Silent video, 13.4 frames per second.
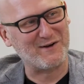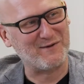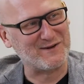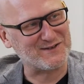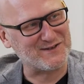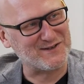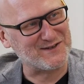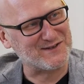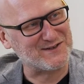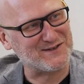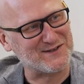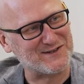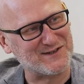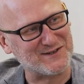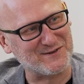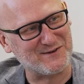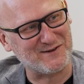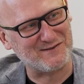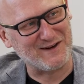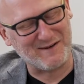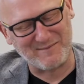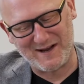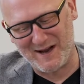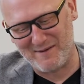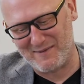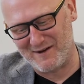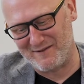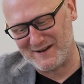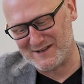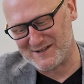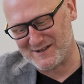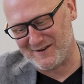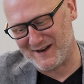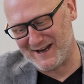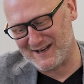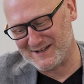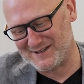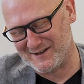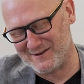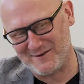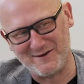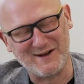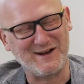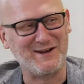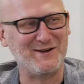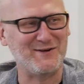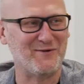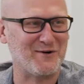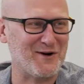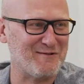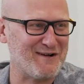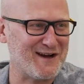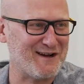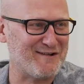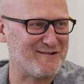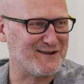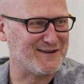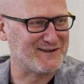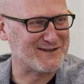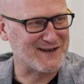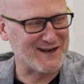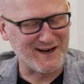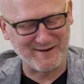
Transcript: questions just to sort of get a bit of insight into your career and